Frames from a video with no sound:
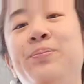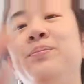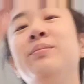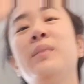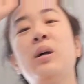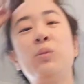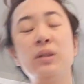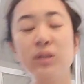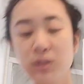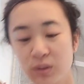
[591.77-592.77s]
I
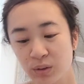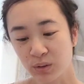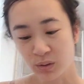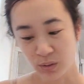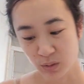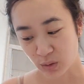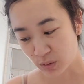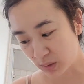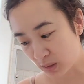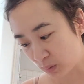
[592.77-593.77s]
went to
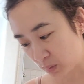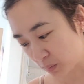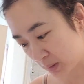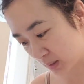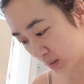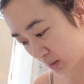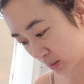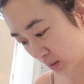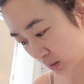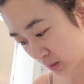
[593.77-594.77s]
Korea with my
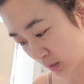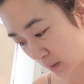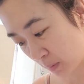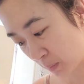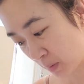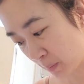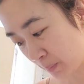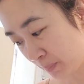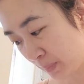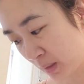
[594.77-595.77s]
sister and my
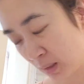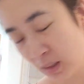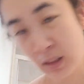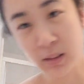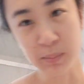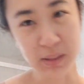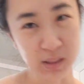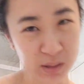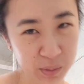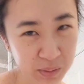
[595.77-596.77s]
mom. My
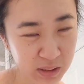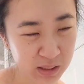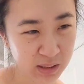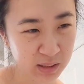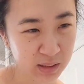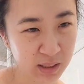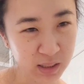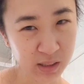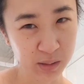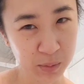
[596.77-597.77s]
sister was uh,
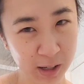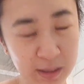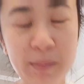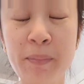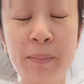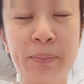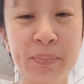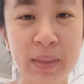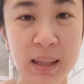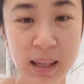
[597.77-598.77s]
teaching abroad.
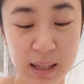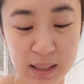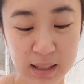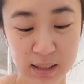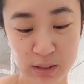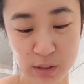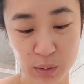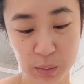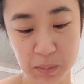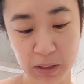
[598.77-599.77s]
And then she
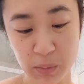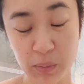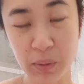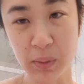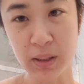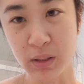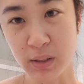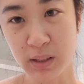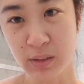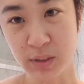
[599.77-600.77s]
told me when we went into
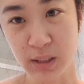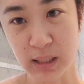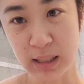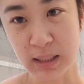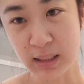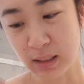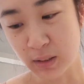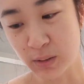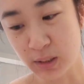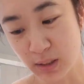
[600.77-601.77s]
Innisfree, like the
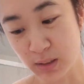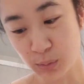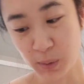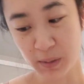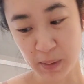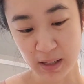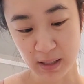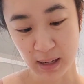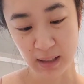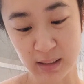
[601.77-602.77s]
girls there swear by
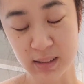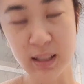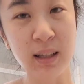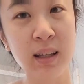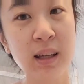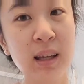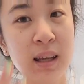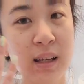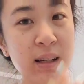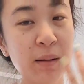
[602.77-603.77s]
it, it's like
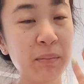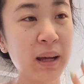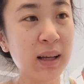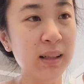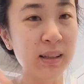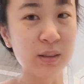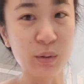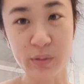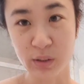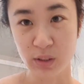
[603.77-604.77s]
a matte, like no
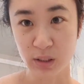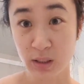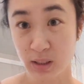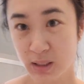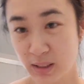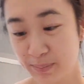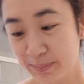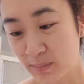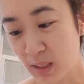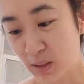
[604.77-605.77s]
filter look,
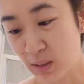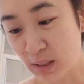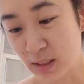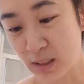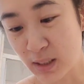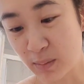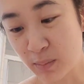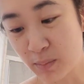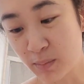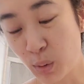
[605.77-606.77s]
makes your like
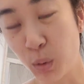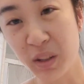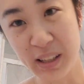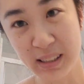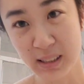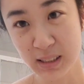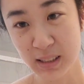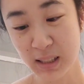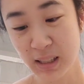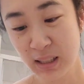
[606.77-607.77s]
skin poreless.
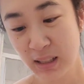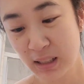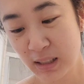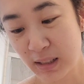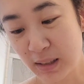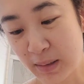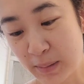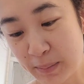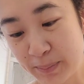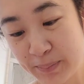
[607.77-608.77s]

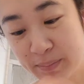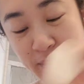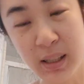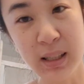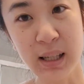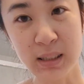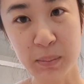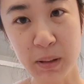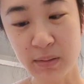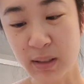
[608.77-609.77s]
Um, it has a
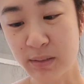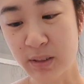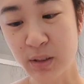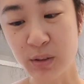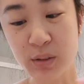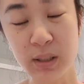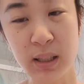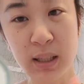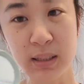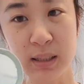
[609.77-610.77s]
puff I never use, and it
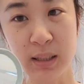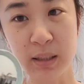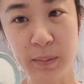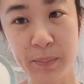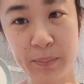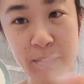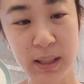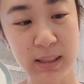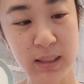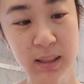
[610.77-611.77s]
has a um,
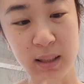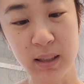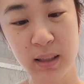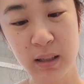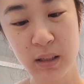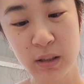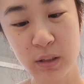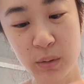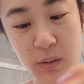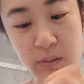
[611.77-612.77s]
plastic thing.
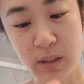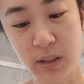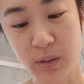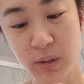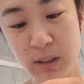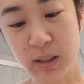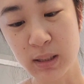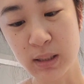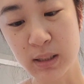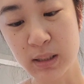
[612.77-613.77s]
So whenever I use it, I
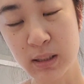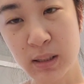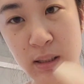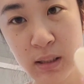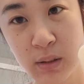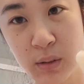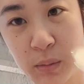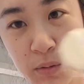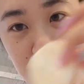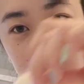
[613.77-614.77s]
just
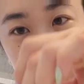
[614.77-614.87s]
remove this,